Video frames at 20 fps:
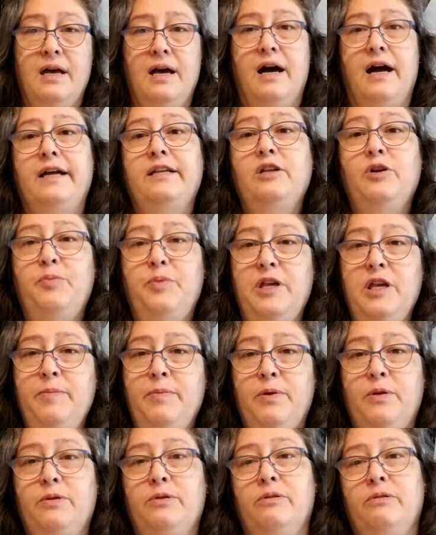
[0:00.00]
I know
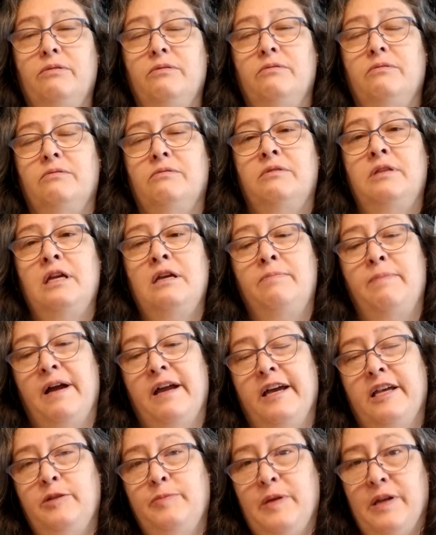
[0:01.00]
people think my
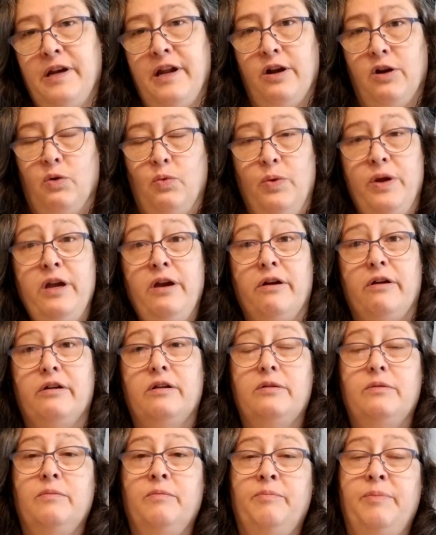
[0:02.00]
husband and I are
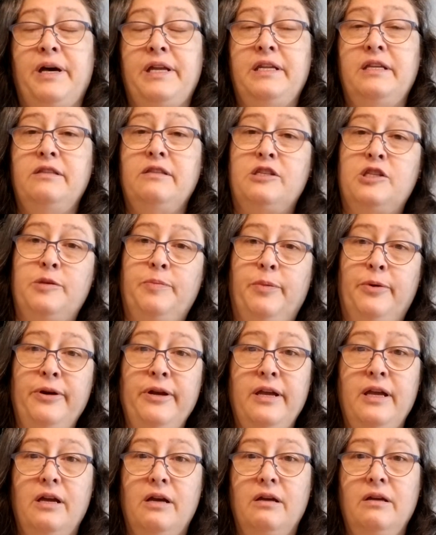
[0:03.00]
weird, but in the
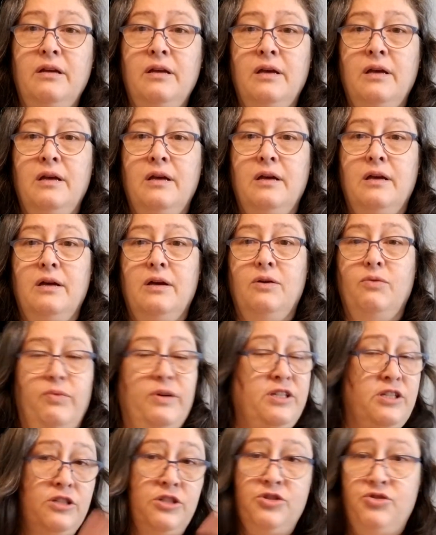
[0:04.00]
spring,
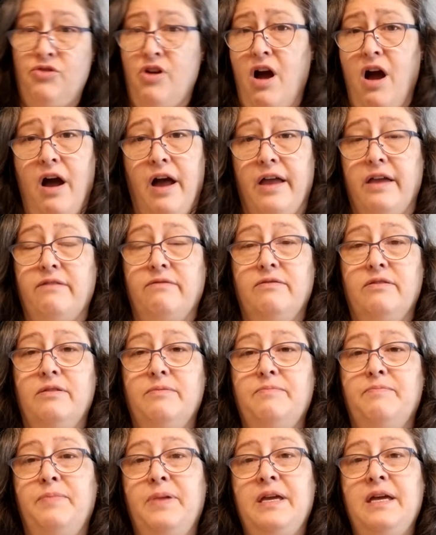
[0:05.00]
we just drive
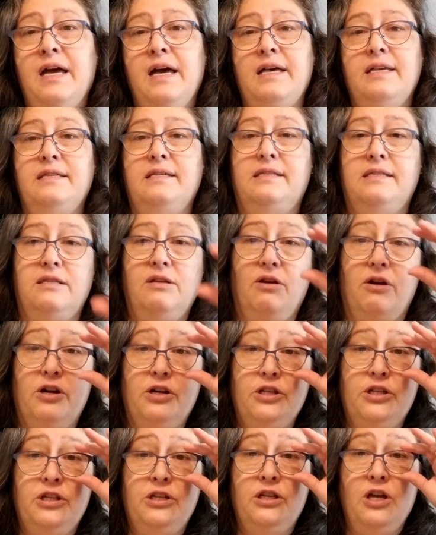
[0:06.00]
because there are
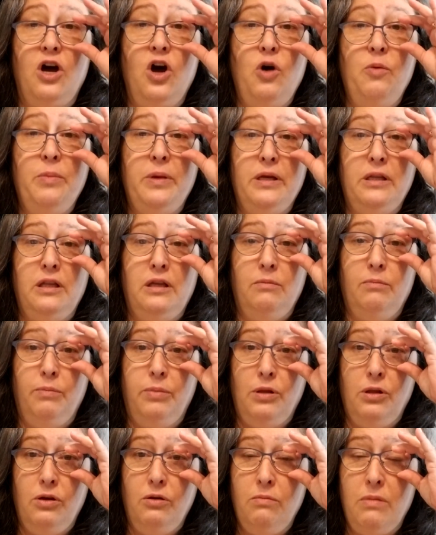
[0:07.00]
so many
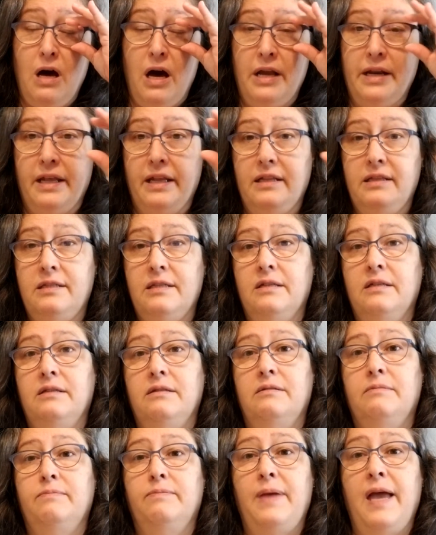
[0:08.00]
bluebonnets
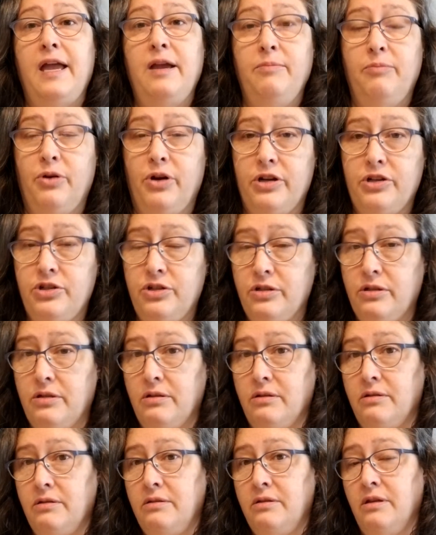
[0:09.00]
and
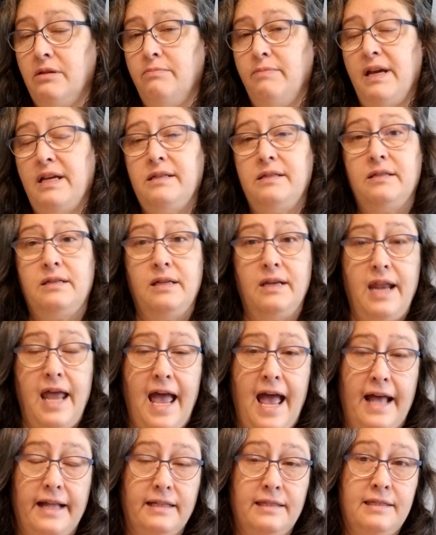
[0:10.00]
paintbrushes and Mexican
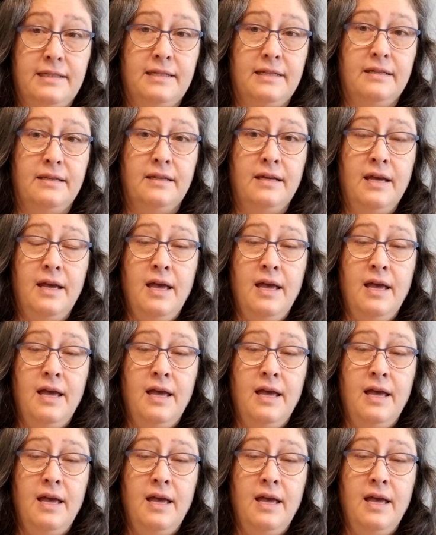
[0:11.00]
hats and